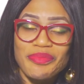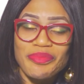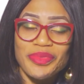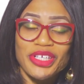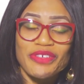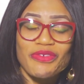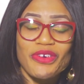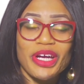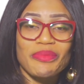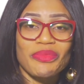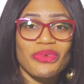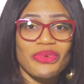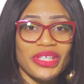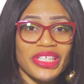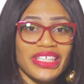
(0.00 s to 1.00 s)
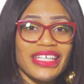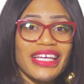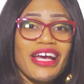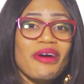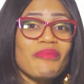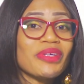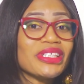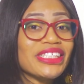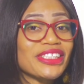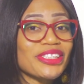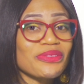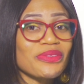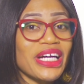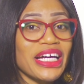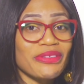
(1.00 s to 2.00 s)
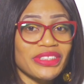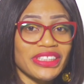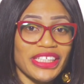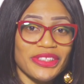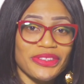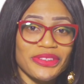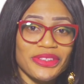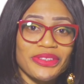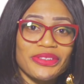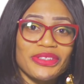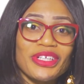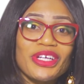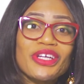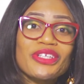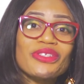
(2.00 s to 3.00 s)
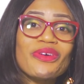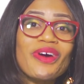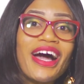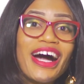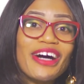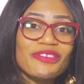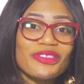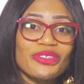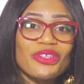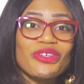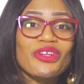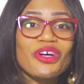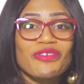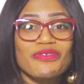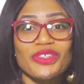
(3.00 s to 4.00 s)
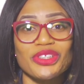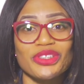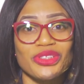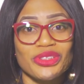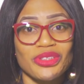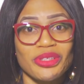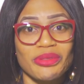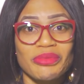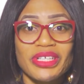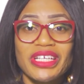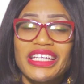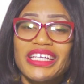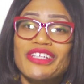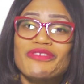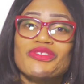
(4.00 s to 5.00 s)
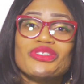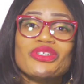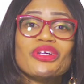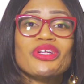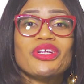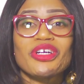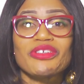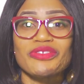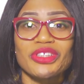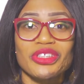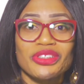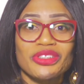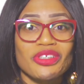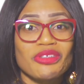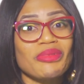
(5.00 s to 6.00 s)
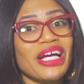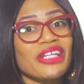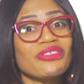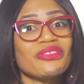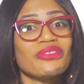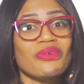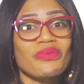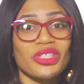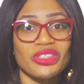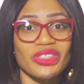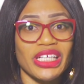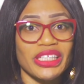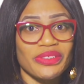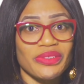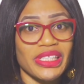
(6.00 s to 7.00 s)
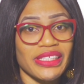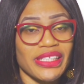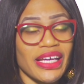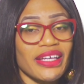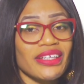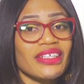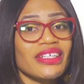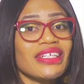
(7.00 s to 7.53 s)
Big Four employee. But this is what I will say to you. You have to love your job. If you don't love your job, I don't know what you are doing there.